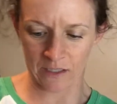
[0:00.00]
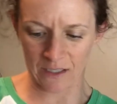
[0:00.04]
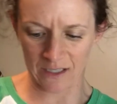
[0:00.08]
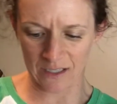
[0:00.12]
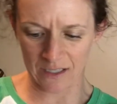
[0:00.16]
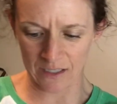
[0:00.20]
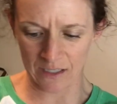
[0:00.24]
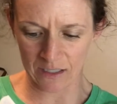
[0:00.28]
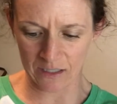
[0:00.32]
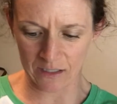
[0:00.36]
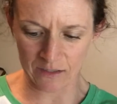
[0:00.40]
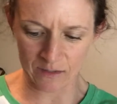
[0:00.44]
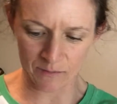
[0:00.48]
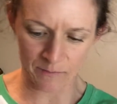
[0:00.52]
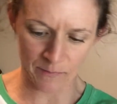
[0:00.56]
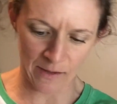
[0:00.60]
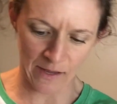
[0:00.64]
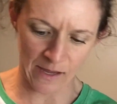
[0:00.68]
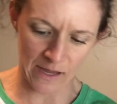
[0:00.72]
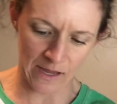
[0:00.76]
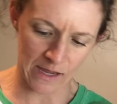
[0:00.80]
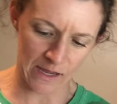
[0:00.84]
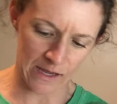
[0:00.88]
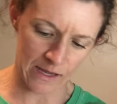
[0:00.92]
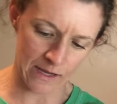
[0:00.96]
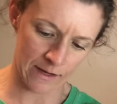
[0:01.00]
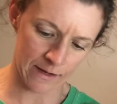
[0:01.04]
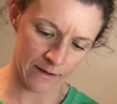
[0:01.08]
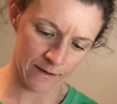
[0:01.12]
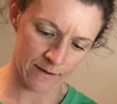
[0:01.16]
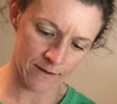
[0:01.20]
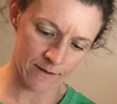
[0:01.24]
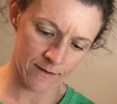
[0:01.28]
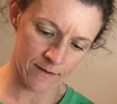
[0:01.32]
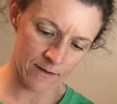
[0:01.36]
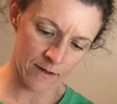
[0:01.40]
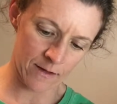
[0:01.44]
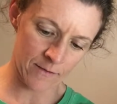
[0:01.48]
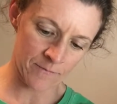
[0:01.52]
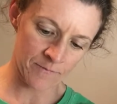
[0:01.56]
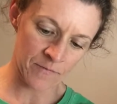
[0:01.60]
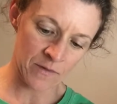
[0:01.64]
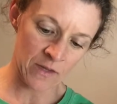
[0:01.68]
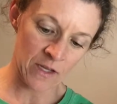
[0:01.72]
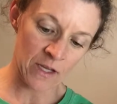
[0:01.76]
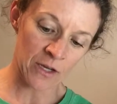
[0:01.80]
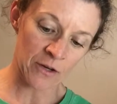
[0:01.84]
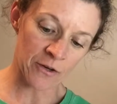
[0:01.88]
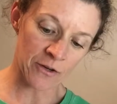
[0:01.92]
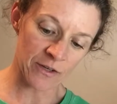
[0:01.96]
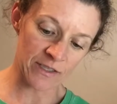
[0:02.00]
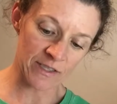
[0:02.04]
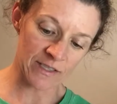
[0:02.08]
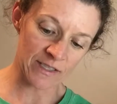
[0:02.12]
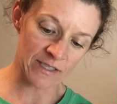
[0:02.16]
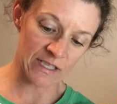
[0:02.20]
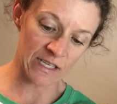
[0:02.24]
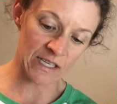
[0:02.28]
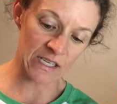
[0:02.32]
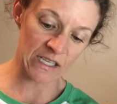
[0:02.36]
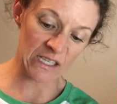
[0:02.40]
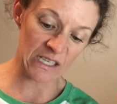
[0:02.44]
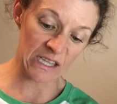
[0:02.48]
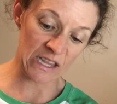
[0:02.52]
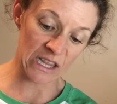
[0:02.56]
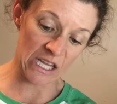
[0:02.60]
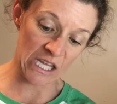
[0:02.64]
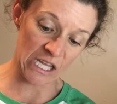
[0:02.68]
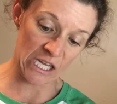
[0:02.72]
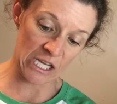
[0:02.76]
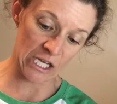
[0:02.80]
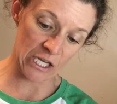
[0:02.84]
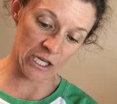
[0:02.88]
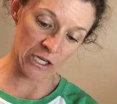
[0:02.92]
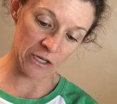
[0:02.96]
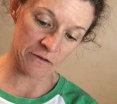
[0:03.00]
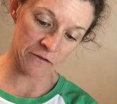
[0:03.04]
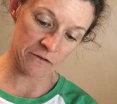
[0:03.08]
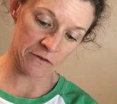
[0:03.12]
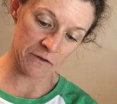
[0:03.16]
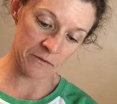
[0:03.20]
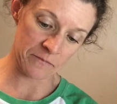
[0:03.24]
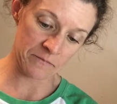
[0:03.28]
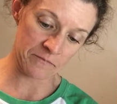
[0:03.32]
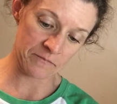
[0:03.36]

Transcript: It is by Christina Love,